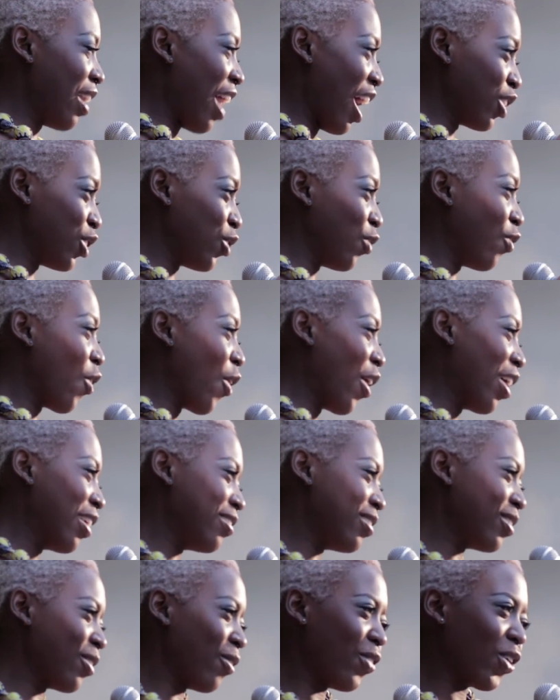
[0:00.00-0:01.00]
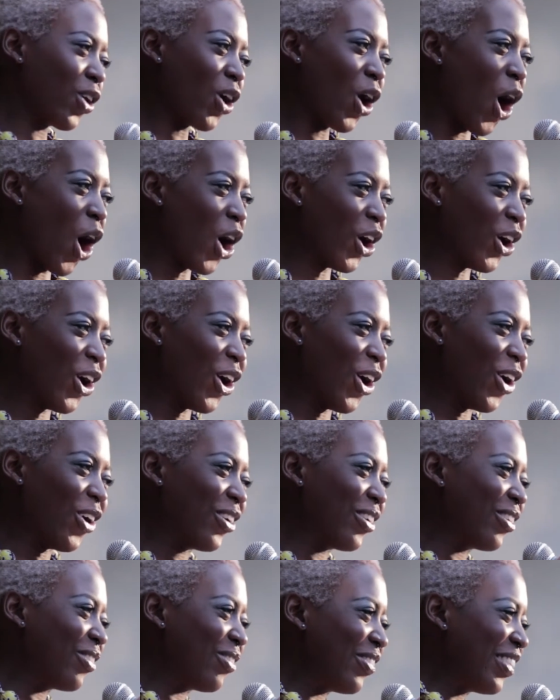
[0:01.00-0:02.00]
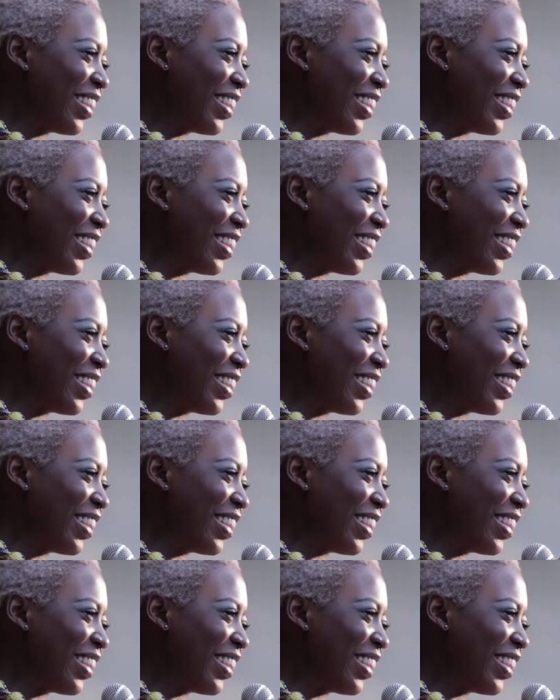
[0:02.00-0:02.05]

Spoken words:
lush forests of the Congo.